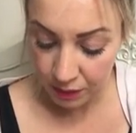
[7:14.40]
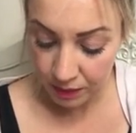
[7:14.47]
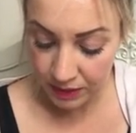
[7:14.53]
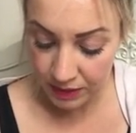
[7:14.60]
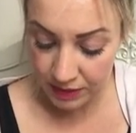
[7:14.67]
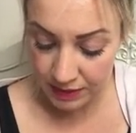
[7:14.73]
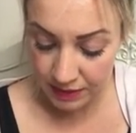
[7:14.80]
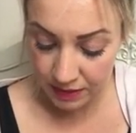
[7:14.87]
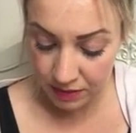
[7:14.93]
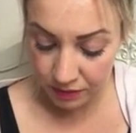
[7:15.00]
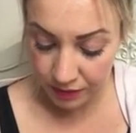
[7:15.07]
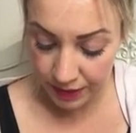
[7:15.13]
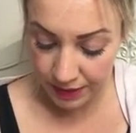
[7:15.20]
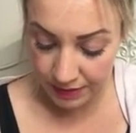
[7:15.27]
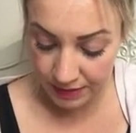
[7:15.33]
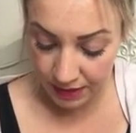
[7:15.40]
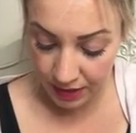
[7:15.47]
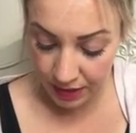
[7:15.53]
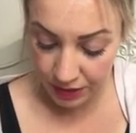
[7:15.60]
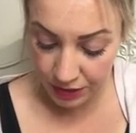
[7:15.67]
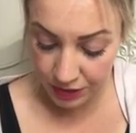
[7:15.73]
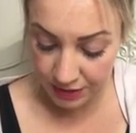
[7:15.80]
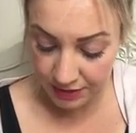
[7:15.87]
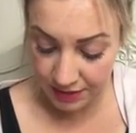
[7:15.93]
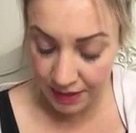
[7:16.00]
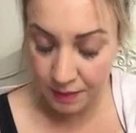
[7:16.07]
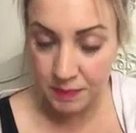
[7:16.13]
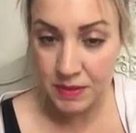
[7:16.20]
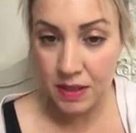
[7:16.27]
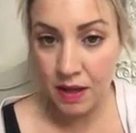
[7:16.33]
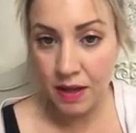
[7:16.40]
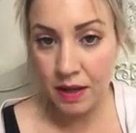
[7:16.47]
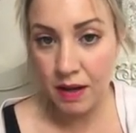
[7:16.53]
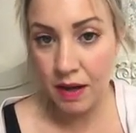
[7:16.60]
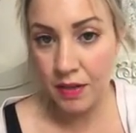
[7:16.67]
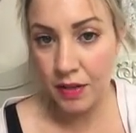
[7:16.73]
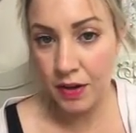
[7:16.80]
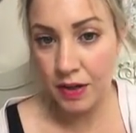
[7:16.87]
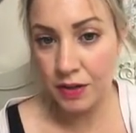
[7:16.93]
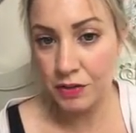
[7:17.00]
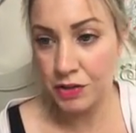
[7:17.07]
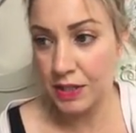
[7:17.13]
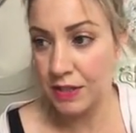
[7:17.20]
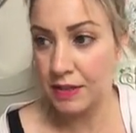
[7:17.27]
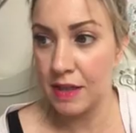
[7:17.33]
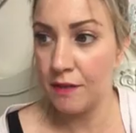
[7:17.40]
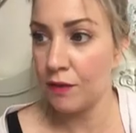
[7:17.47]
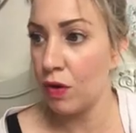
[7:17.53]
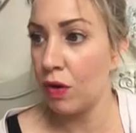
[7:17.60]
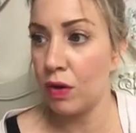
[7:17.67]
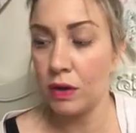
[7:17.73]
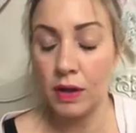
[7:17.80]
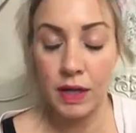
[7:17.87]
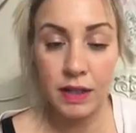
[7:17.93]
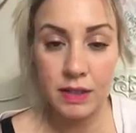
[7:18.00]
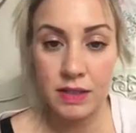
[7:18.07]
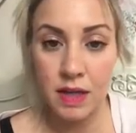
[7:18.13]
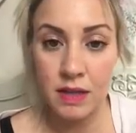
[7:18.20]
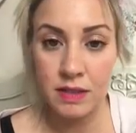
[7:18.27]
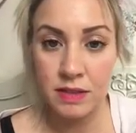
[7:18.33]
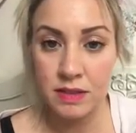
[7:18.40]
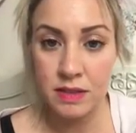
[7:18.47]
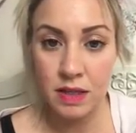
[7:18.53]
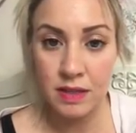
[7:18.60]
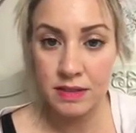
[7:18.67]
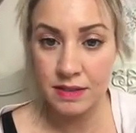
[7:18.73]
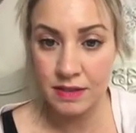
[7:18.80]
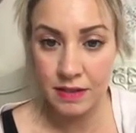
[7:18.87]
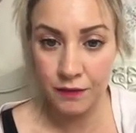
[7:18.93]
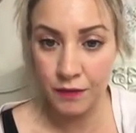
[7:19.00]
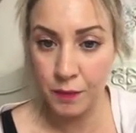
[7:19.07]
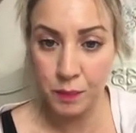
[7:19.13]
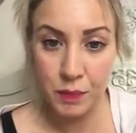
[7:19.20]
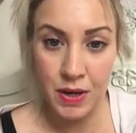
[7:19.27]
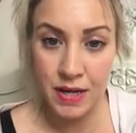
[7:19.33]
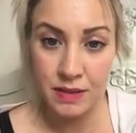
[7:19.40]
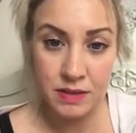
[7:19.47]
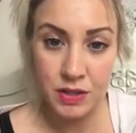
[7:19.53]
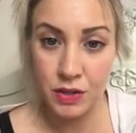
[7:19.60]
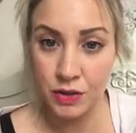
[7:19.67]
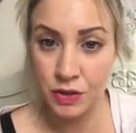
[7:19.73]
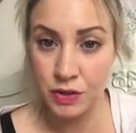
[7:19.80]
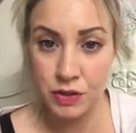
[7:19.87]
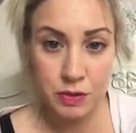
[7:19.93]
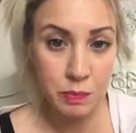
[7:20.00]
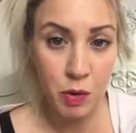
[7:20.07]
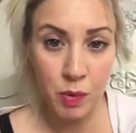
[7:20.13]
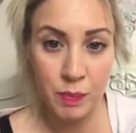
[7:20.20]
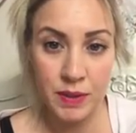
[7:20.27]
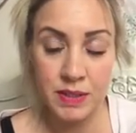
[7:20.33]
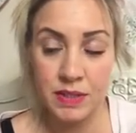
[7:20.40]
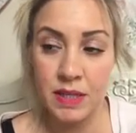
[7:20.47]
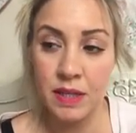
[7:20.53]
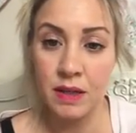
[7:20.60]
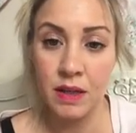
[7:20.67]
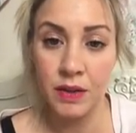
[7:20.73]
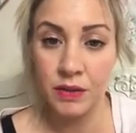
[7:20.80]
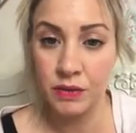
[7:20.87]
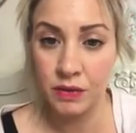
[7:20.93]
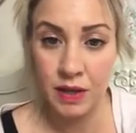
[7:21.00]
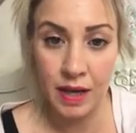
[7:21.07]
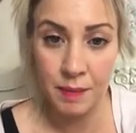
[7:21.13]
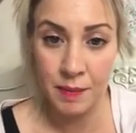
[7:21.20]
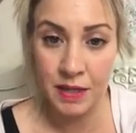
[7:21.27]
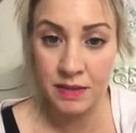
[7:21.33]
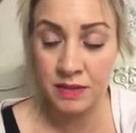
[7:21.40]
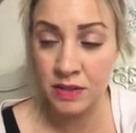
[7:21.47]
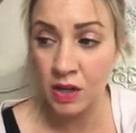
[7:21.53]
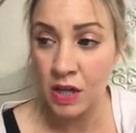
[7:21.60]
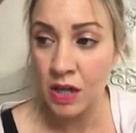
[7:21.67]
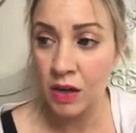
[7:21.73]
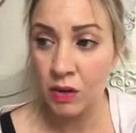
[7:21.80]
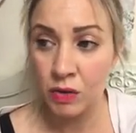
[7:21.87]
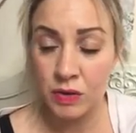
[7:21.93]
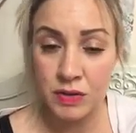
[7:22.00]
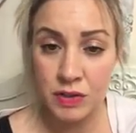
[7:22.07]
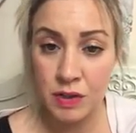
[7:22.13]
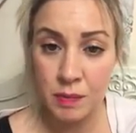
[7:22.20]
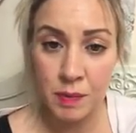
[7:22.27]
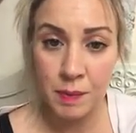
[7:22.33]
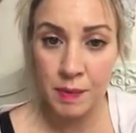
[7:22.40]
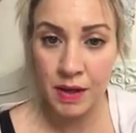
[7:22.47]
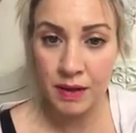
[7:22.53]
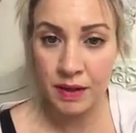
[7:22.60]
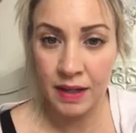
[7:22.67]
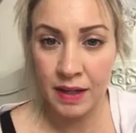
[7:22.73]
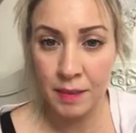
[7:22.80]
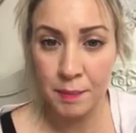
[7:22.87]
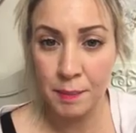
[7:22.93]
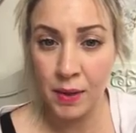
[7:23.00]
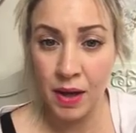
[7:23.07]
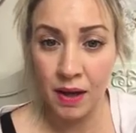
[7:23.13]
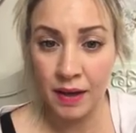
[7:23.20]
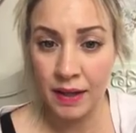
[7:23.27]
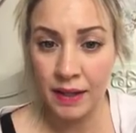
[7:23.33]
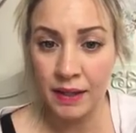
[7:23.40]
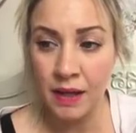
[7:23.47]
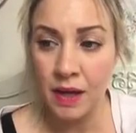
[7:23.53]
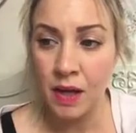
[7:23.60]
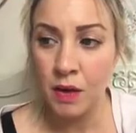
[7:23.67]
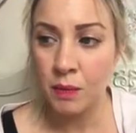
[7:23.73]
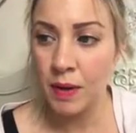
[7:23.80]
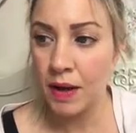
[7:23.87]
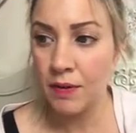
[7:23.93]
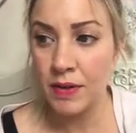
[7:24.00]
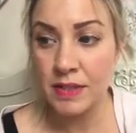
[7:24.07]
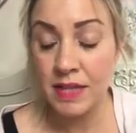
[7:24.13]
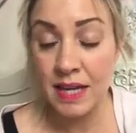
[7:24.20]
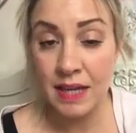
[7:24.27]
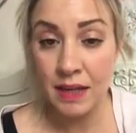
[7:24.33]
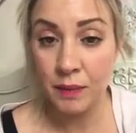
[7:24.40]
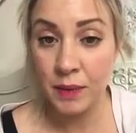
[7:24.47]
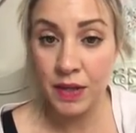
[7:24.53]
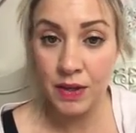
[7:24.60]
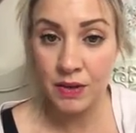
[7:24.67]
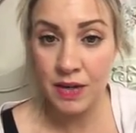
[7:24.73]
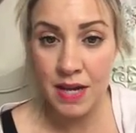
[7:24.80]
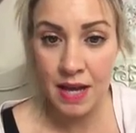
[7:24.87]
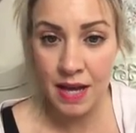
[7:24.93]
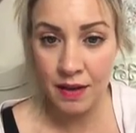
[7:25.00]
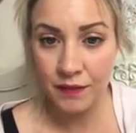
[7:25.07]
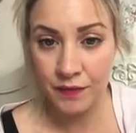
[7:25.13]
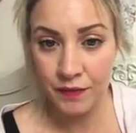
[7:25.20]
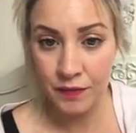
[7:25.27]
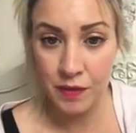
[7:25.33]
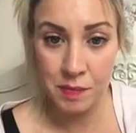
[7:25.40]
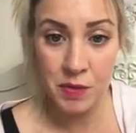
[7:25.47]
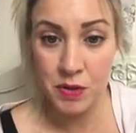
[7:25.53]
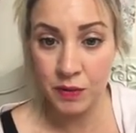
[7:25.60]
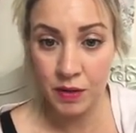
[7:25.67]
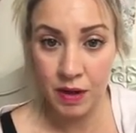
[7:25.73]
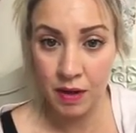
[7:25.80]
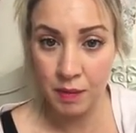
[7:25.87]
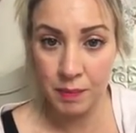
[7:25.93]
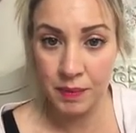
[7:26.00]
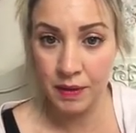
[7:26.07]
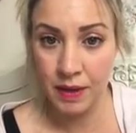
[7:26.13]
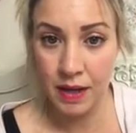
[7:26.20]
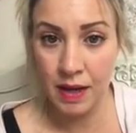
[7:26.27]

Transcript: when I did the research, it seems like other countries, they've got like tons and tons of different brands that you can just pop into your local chemist or supermarket and buy, whereas here we only have the Moon Cup,